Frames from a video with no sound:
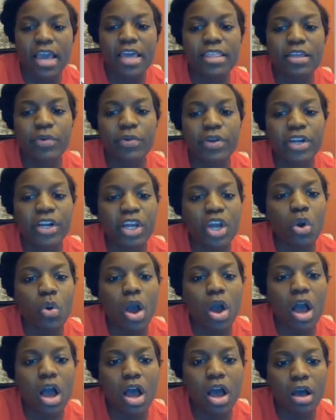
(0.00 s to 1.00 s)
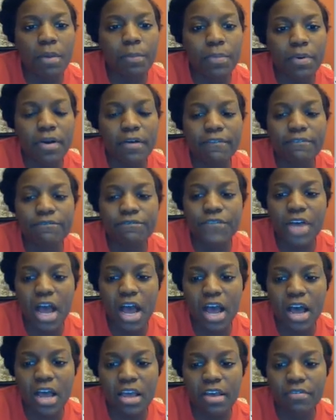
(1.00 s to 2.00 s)
And then we're going to go up
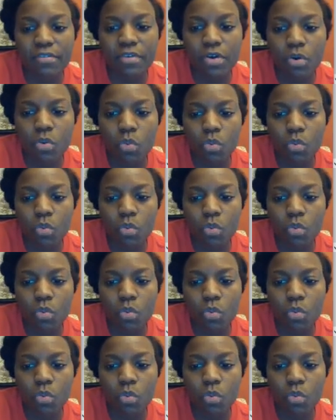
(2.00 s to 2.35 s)
5.